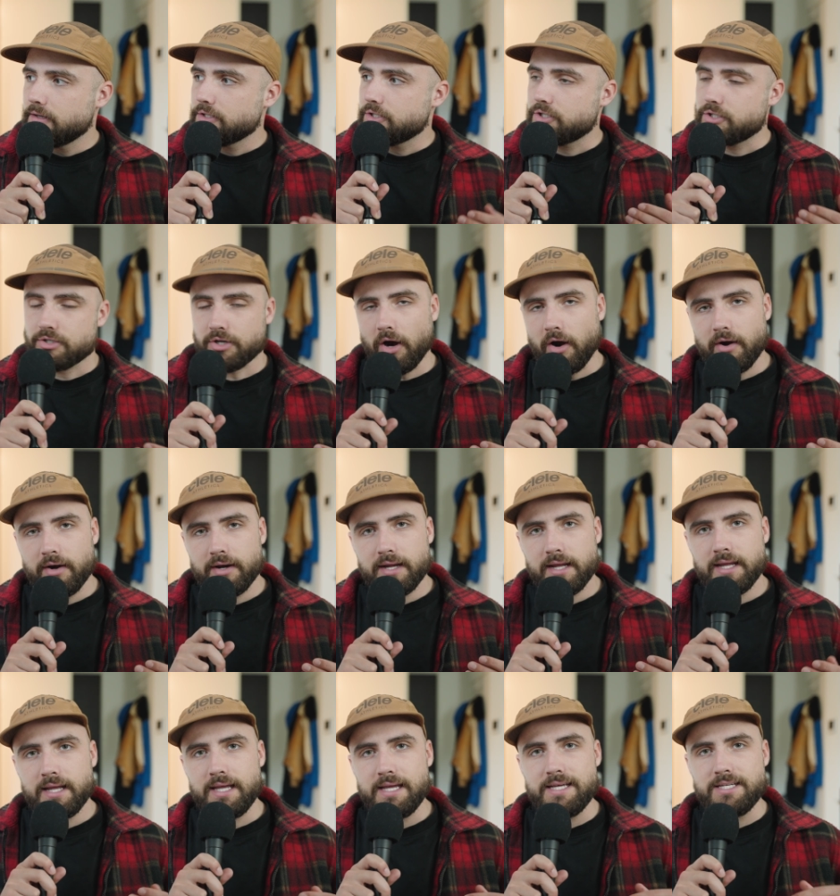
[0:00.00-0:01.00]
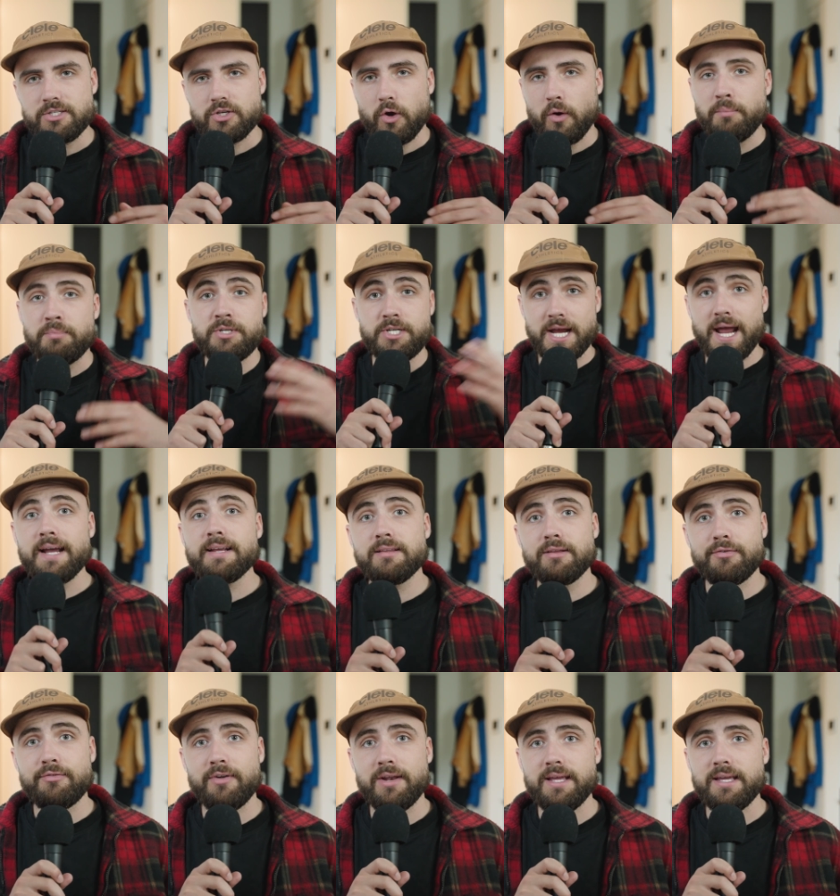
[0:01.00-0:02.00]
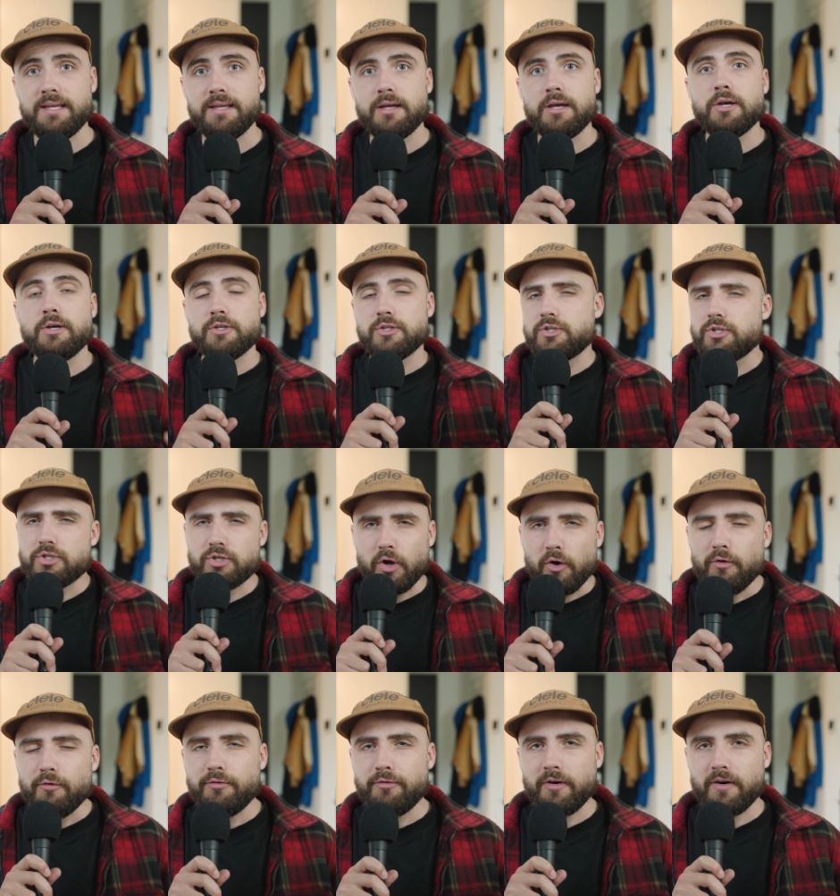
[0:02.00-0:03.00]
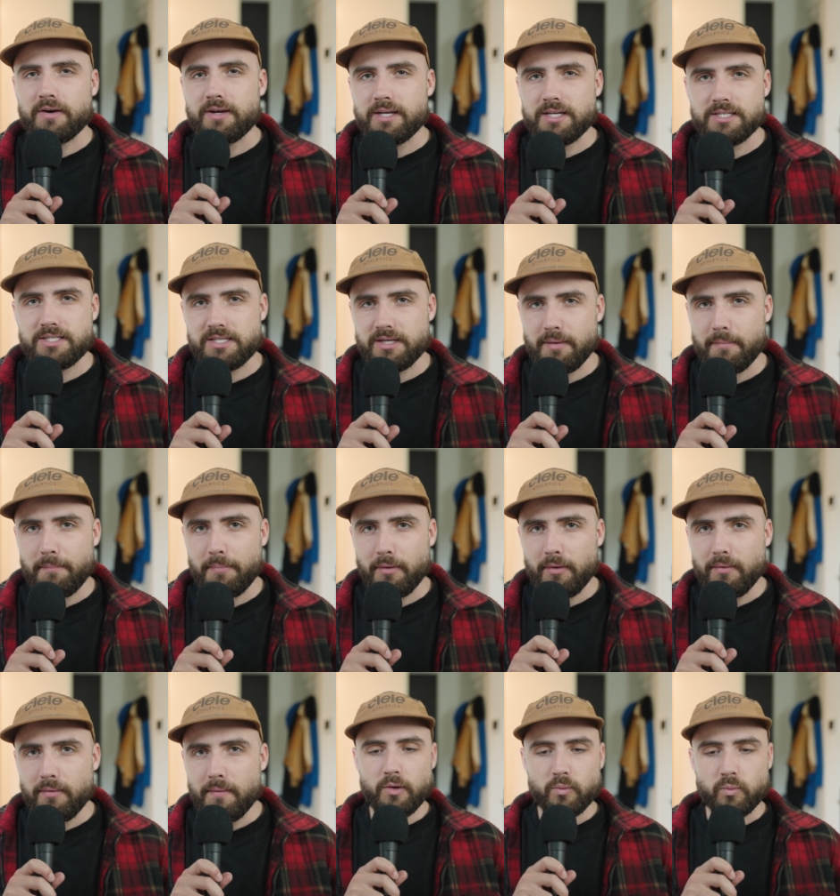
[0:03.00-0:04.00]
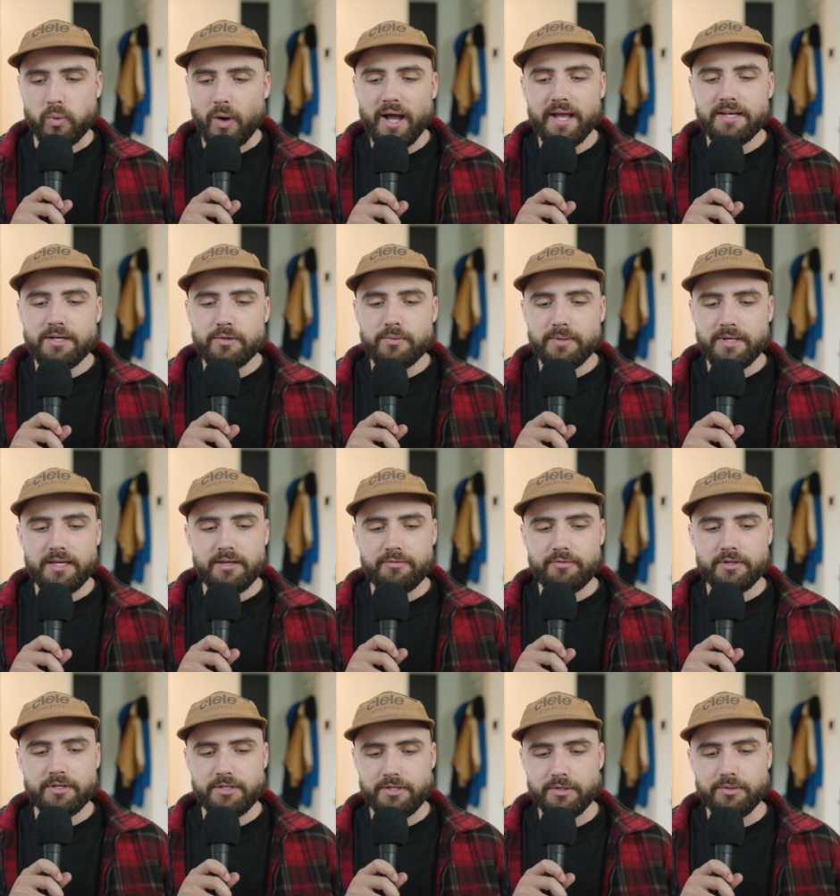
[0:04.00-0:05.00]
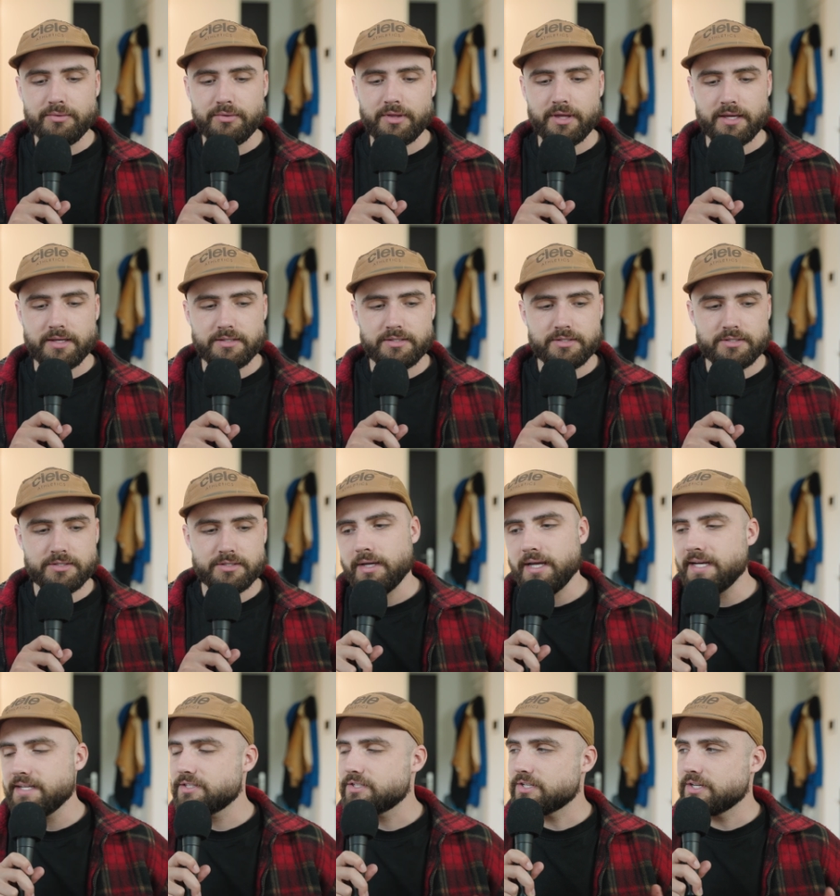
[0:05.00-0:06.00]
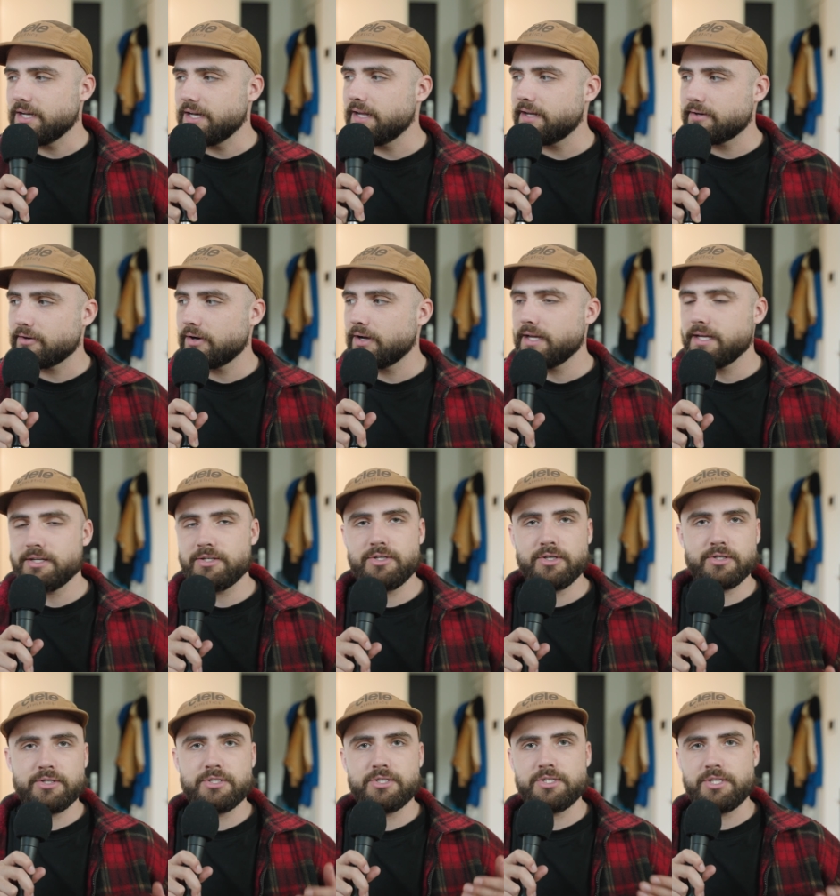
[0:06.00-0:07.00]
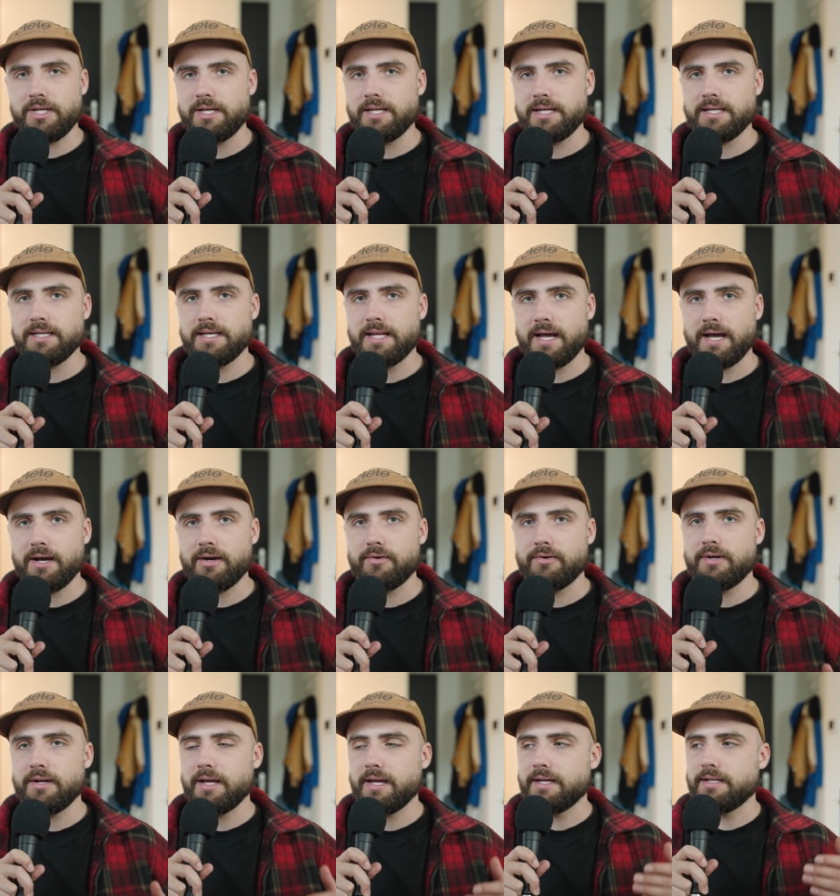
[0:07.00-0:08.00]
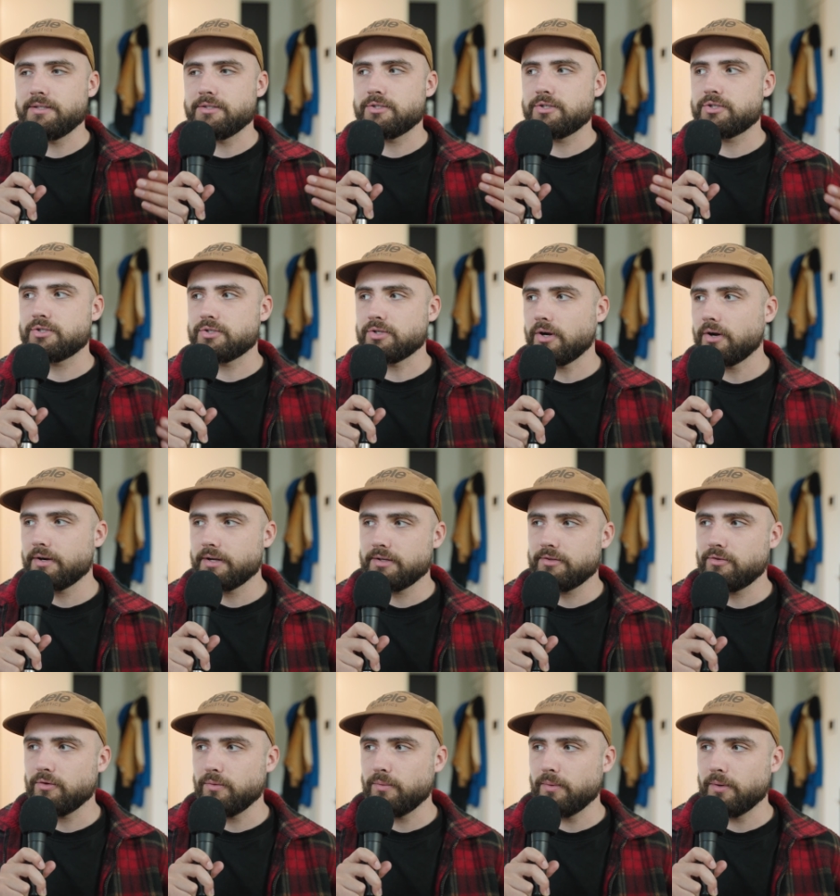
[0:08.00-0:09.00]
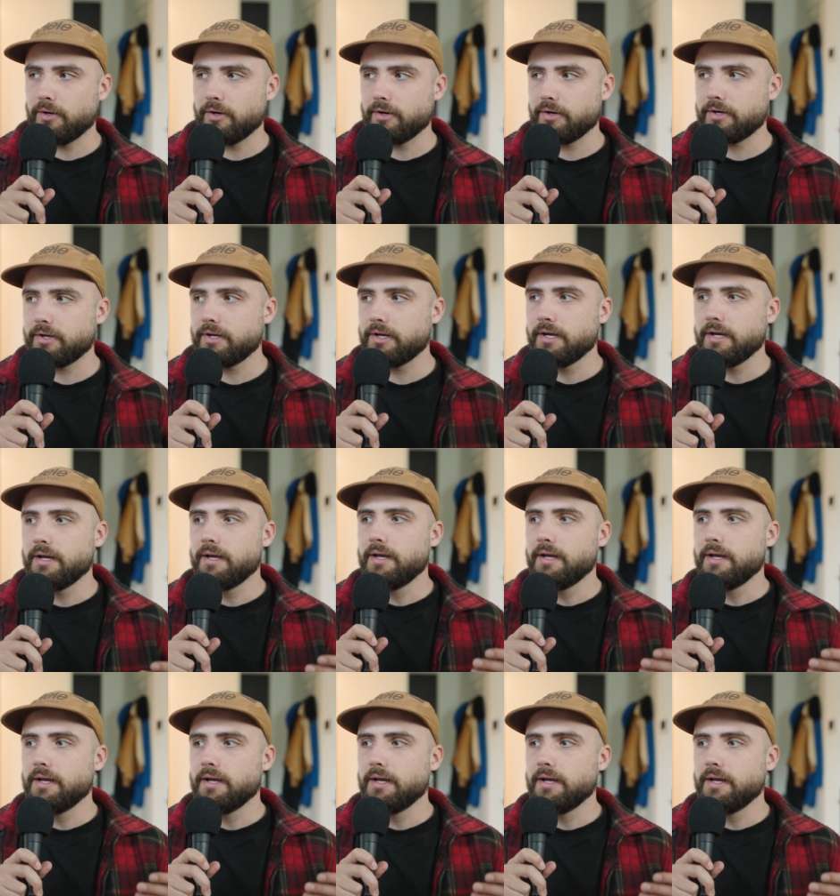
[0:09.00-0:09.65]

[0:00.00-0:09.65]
Starting is objectively so fucking simple. Why do we even do this? It's literally just sitting down and starting to work